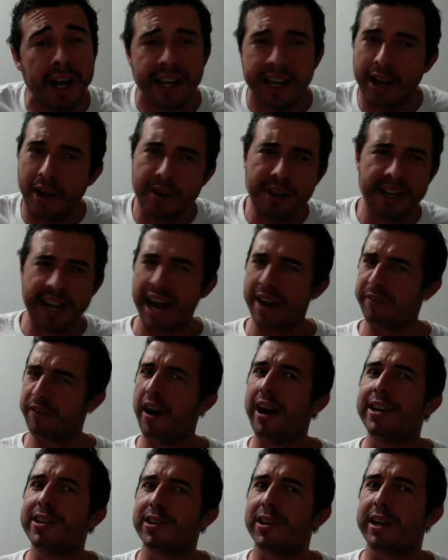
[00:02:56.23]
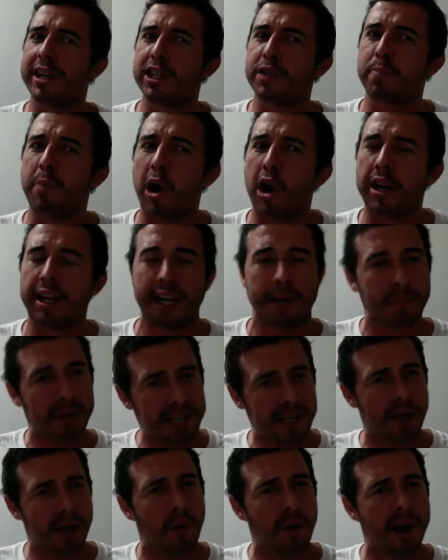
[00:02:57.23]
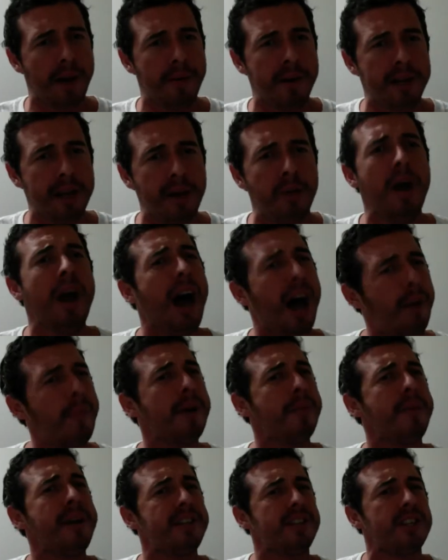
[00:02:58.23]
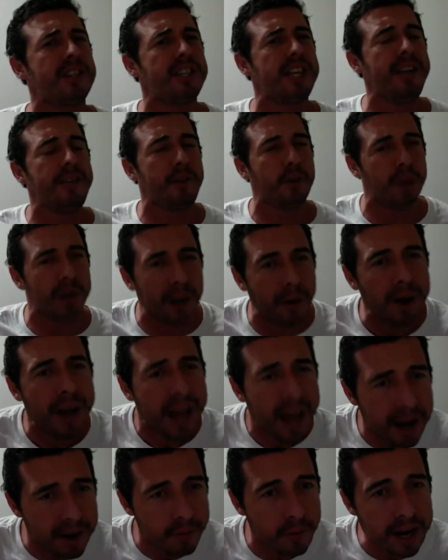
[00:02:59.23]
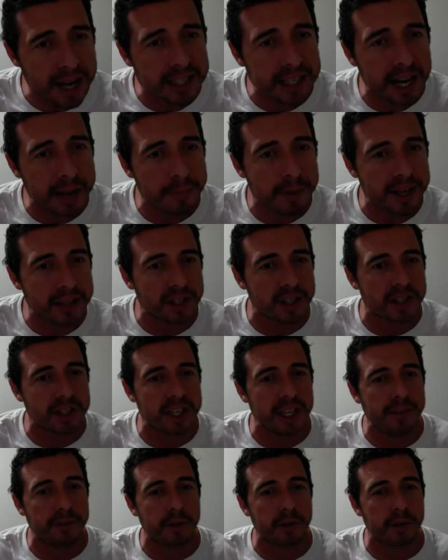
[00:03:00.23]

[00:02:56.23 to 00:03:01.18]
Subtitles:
You got to find your niche market. I'm like, you know what I'm going to do? I'm going to mention Steve Corino. And the reason I mentioned Steve